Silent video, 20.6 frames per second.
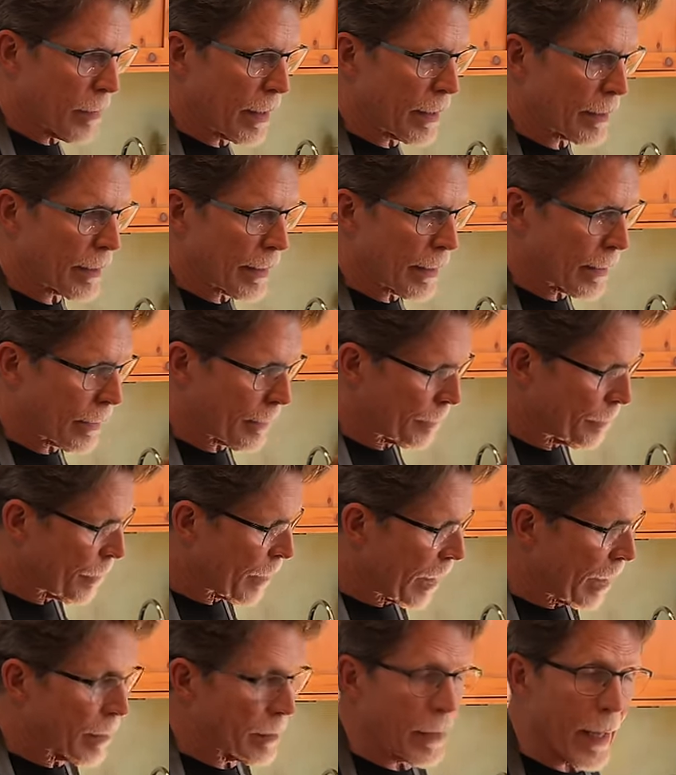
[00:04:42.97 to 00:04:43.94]
making
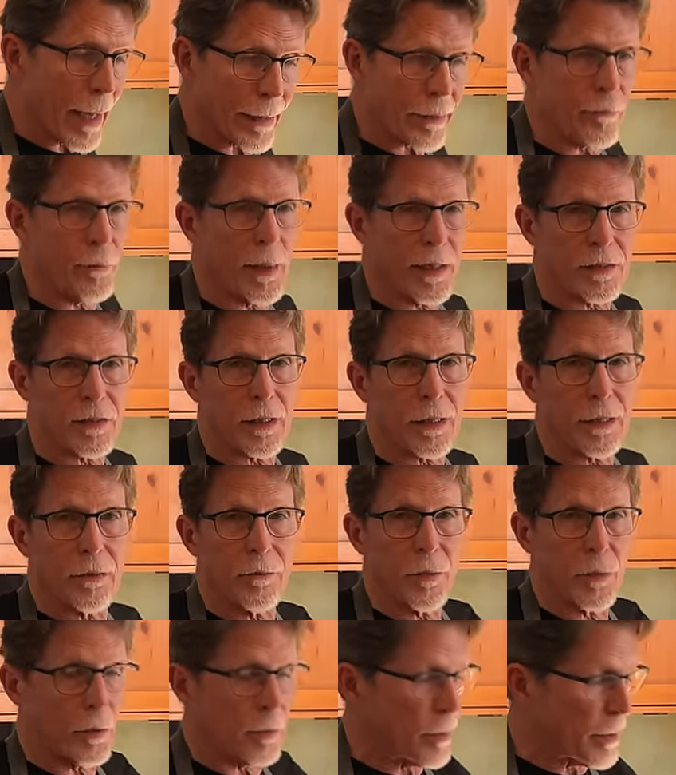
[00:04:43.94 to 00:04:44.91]
a lot of Mexican
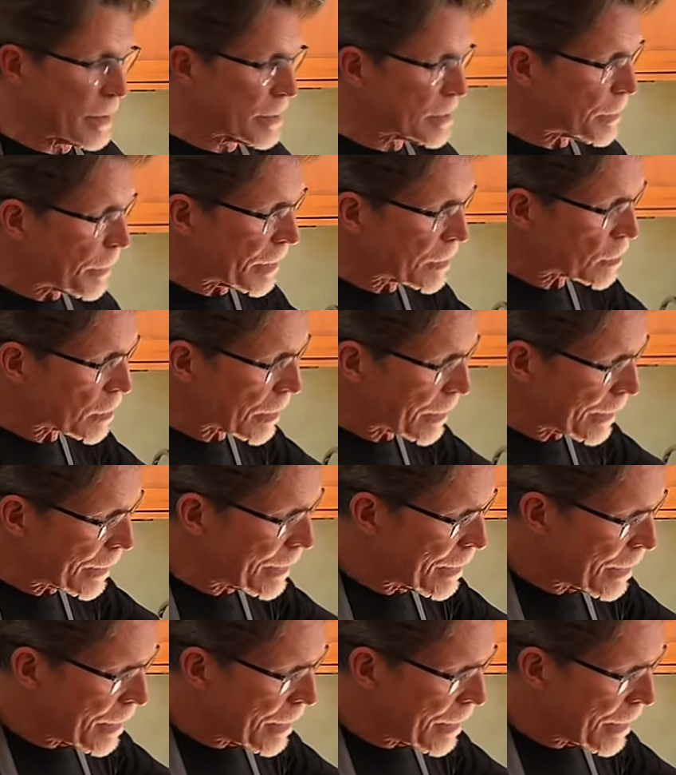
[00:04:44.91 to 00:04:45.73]
food, but especially